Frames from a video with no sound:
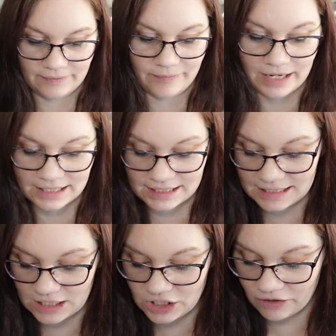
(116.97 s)
Makes
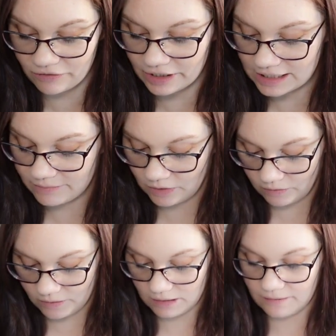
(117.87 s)
stitching really
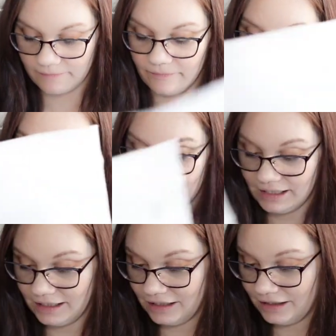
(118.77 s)
smooth.
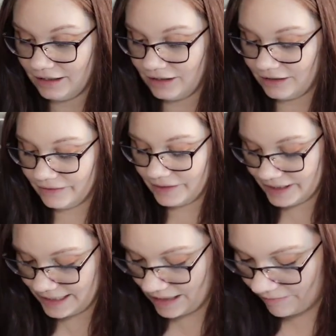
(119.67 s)
Oh, and
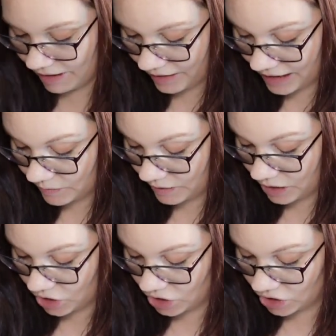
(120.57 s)
the stamping on this one
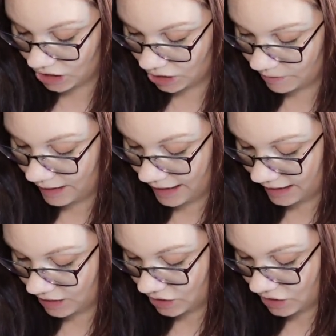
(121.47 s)
is so
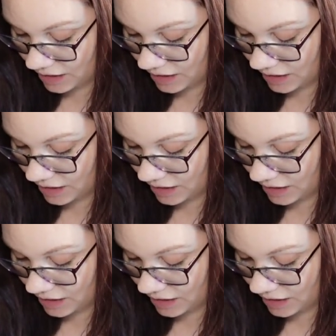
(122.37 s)
nice.